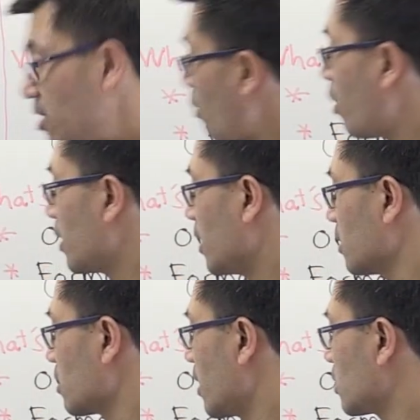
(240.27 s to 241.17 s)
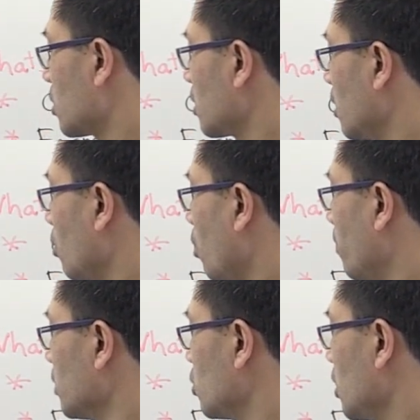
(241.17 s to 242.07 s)
0 here. So that's the
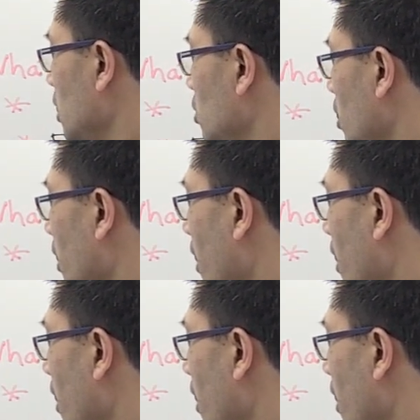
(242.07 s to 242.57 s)
orbit g dot